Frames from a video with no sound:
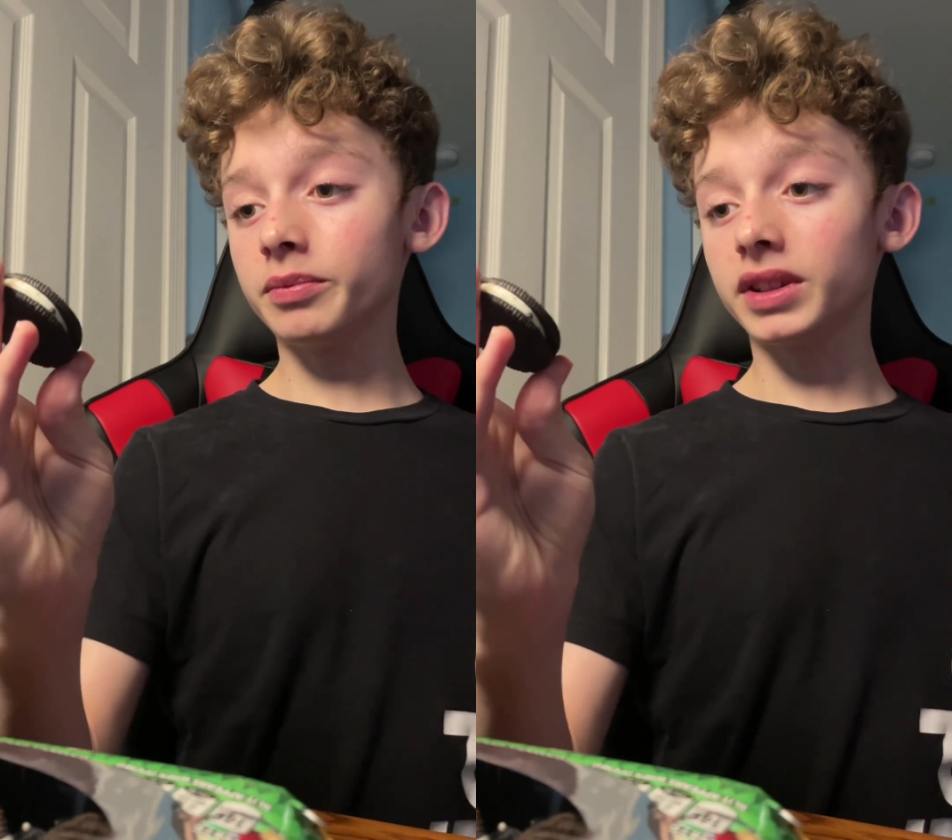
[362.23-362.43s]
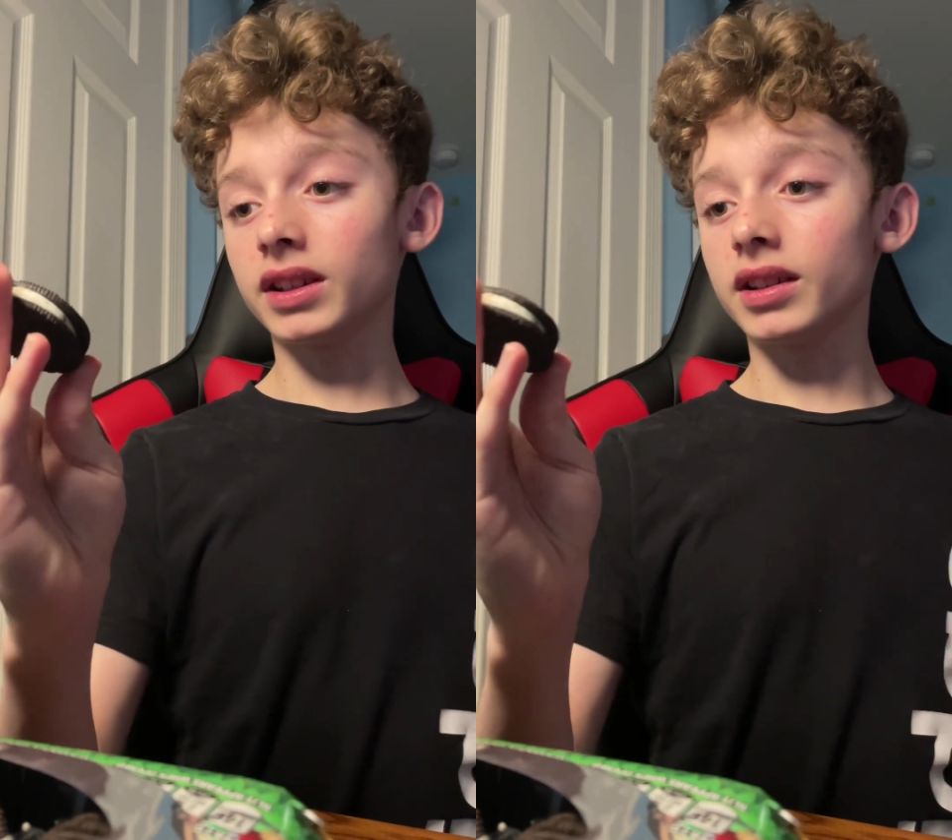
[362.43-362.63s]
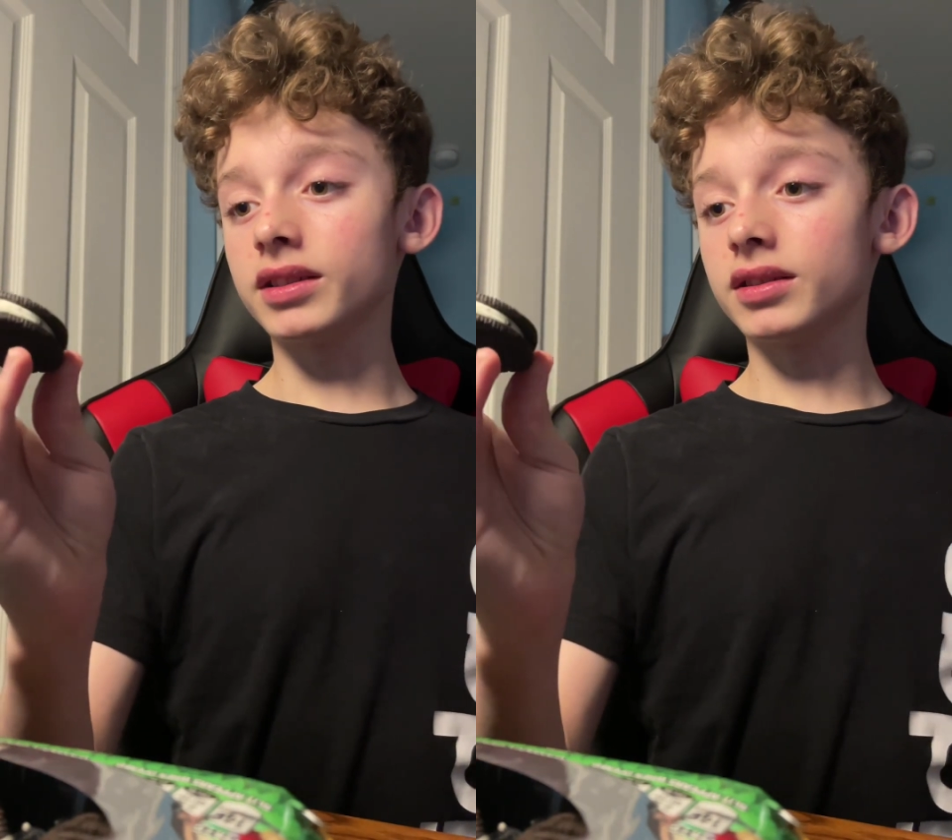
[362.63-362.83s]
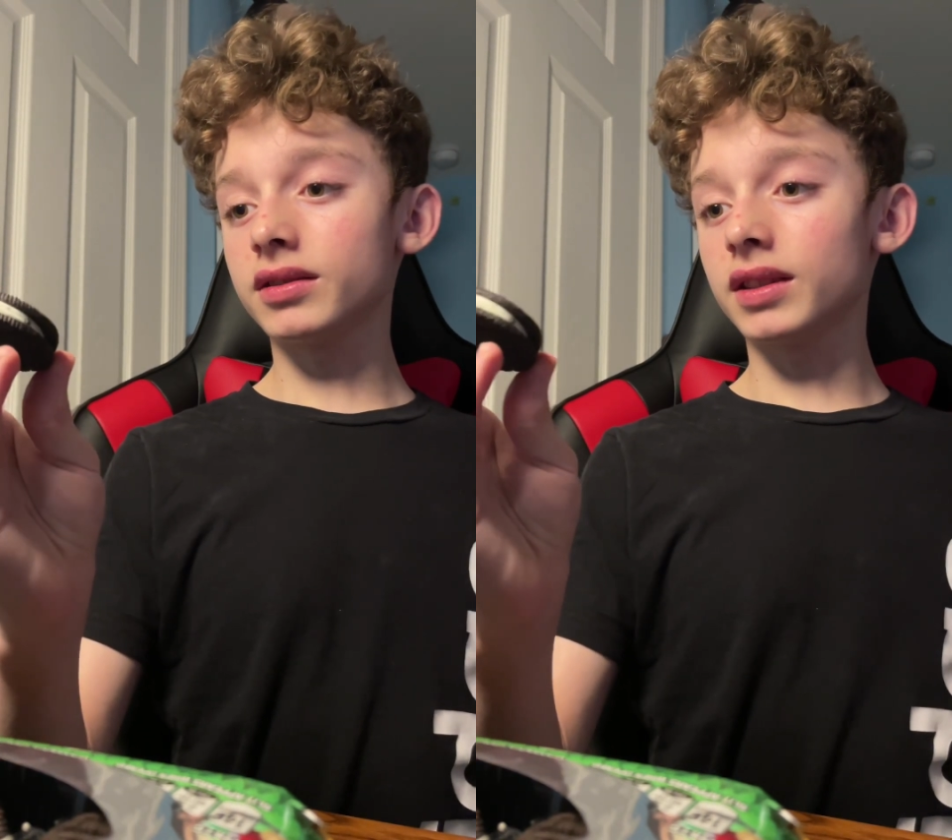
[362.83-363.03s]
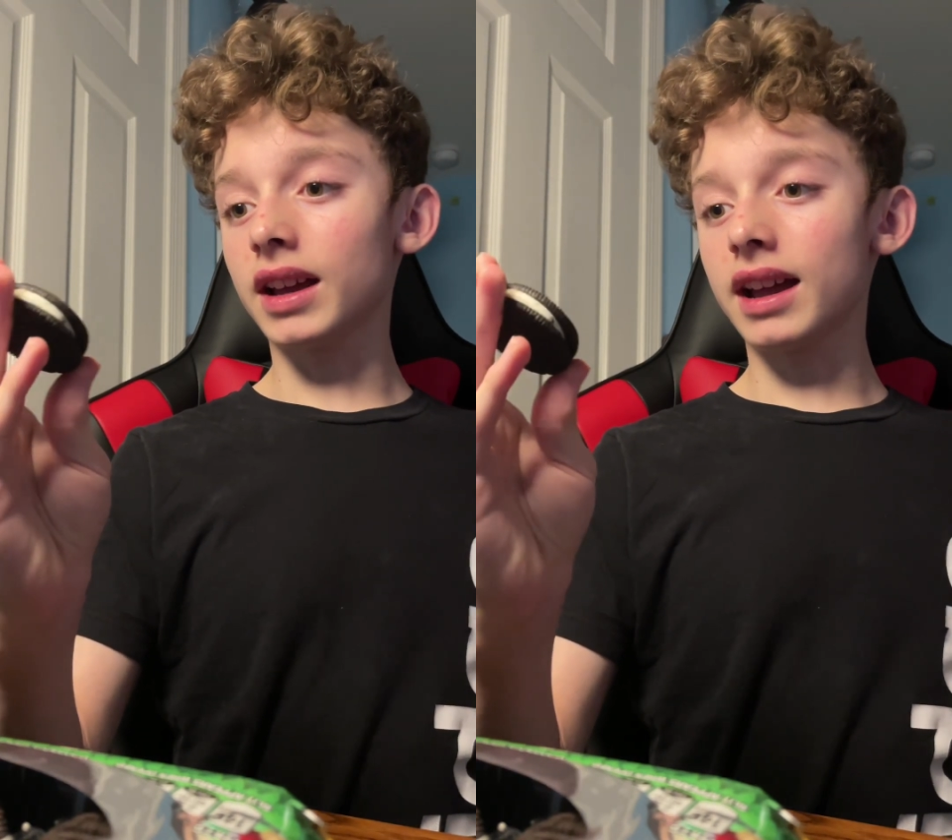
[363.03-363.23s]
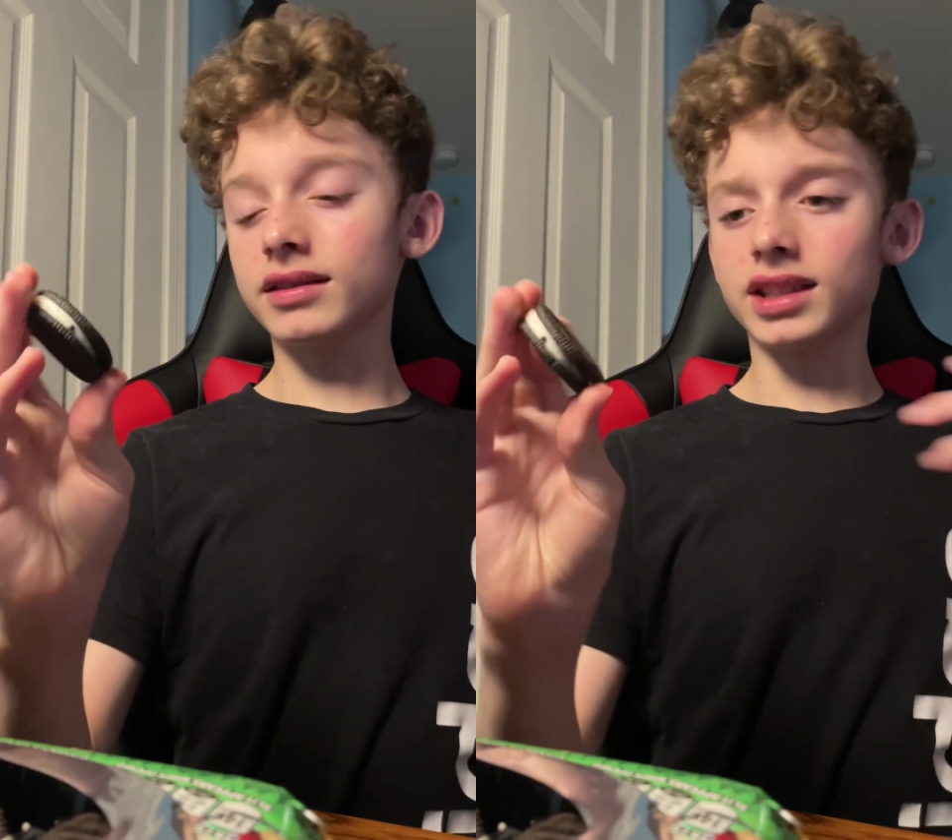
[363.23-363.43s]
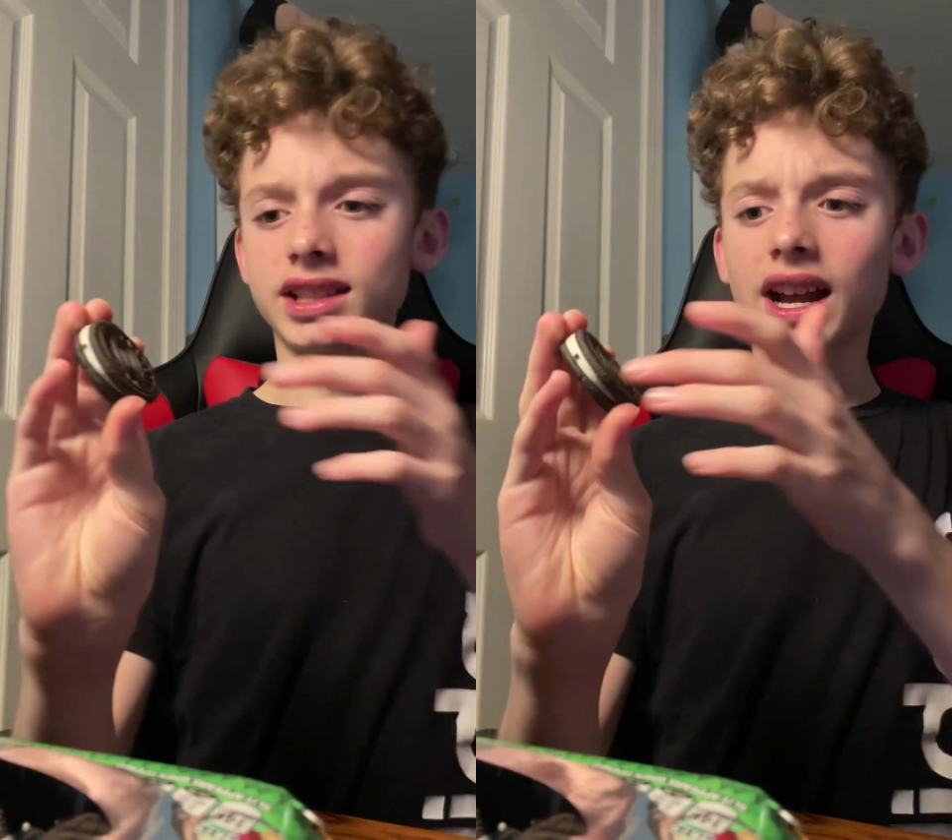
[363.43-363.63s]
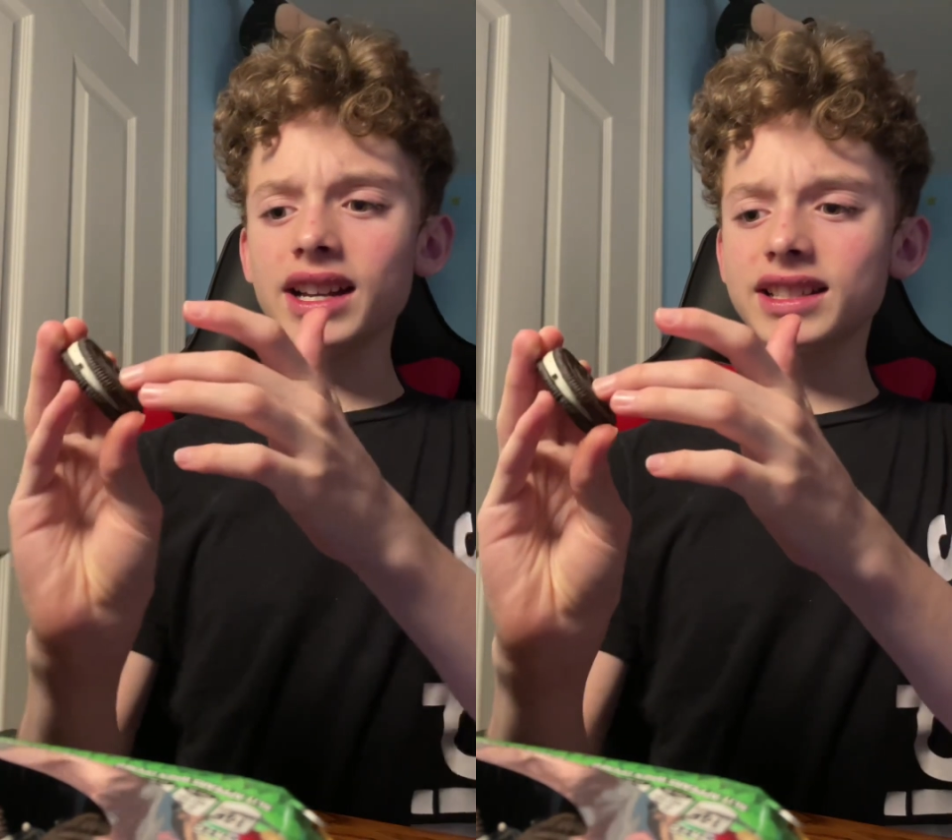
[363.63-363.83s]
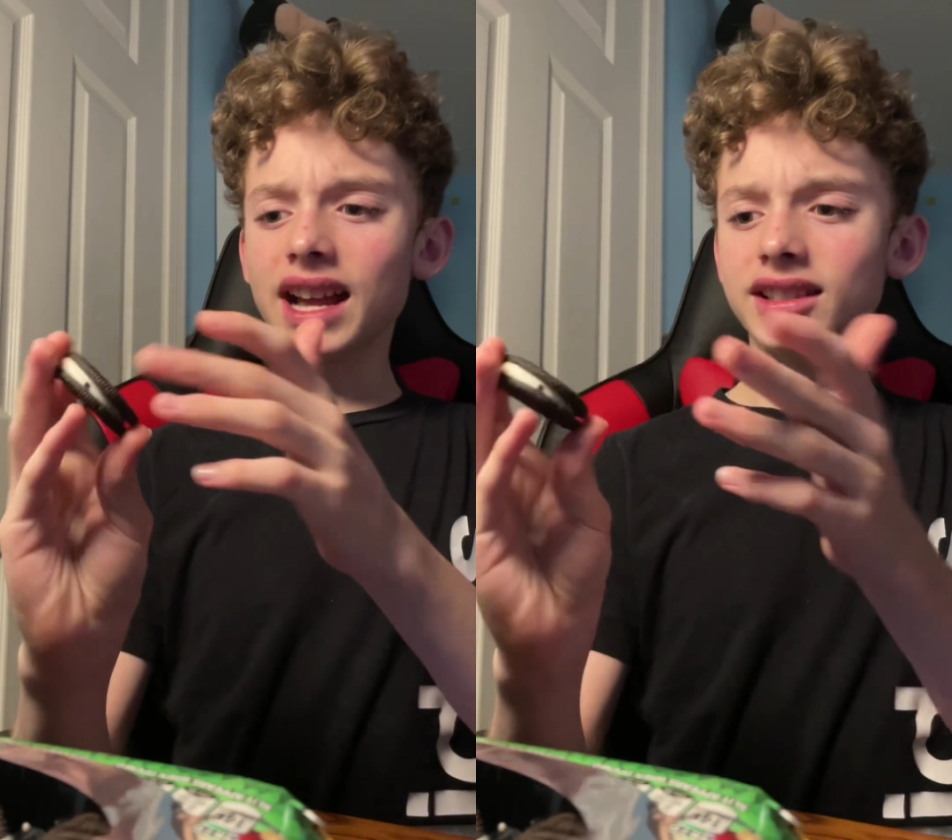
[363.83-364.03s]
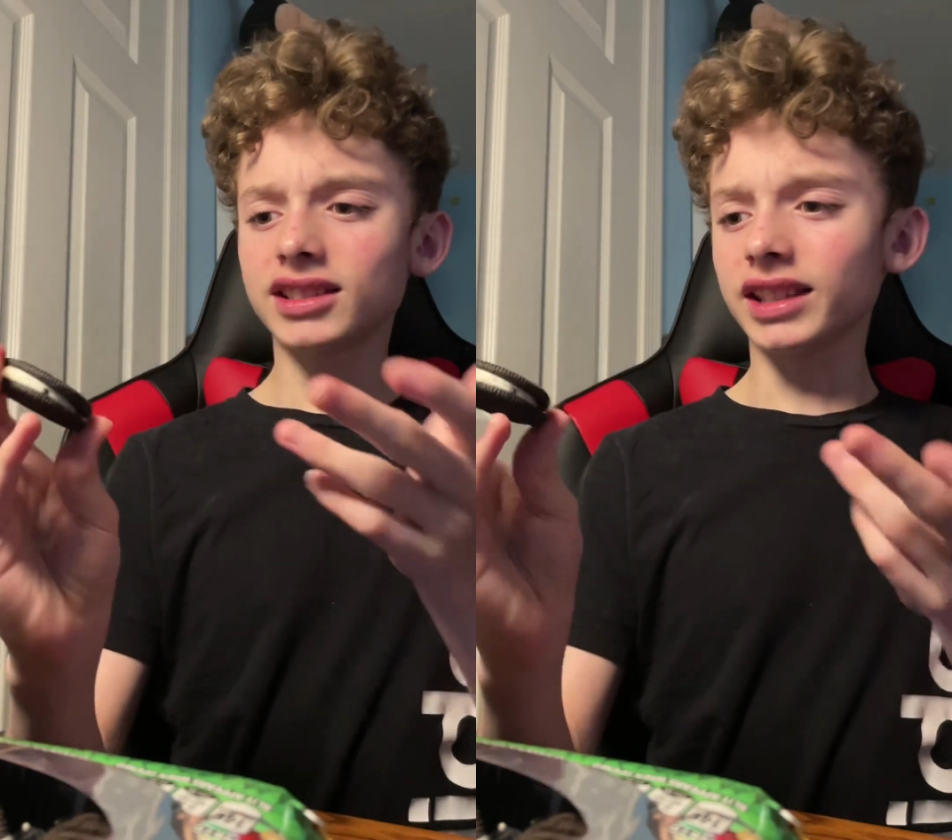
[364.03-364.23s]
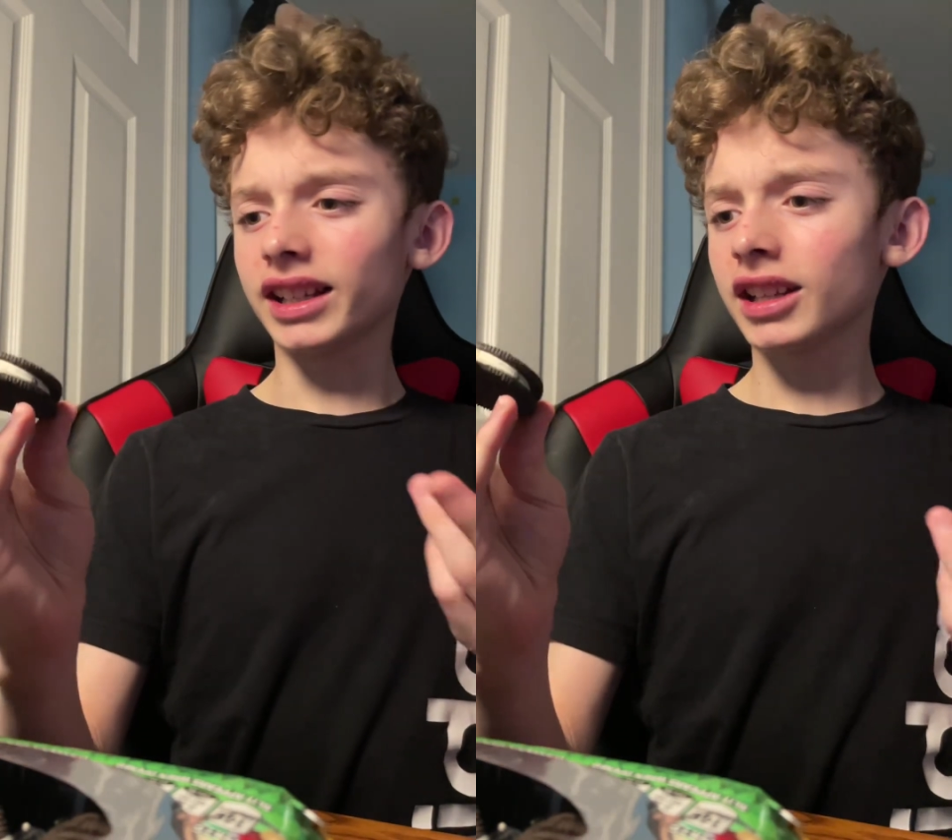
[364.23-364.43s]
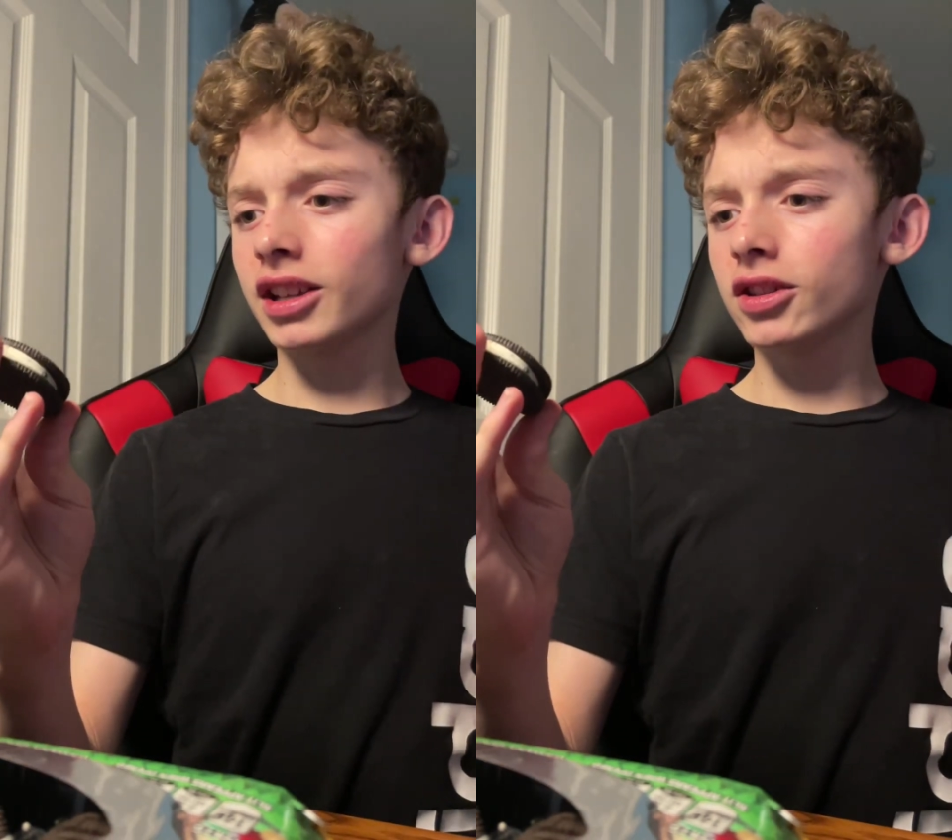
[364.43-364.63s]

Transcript: because the design is actually, like,